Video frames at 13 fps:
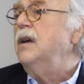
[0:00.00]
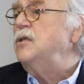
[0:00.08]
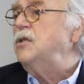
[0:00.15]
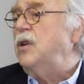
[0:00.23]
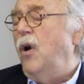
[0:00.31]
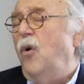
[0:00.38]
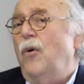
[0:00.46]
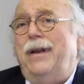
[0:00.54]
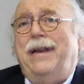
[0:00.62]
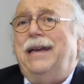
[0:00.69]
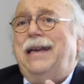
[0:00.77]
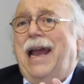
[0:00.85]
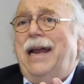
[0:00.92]
So
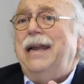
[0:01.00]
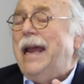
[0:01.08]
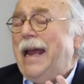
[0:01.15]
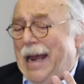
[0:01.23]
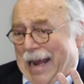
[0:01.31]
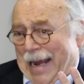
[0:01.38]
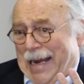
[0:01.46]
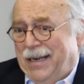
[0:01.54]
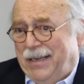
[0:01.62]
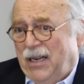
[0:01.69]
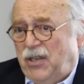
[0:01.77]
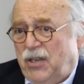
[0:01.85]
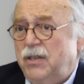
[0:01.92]
again, in
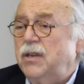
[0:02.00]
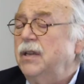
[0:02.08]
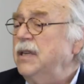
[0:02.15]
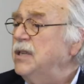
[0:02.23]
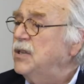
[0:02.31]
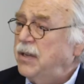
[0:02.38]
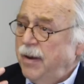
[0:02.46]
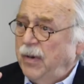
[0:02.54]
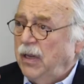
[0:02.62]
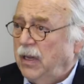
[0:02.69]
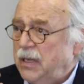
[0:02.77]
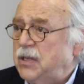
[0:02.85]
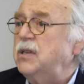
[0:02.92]
addition to the
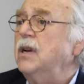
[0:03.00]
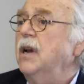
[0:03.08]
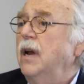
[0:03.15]
stimulus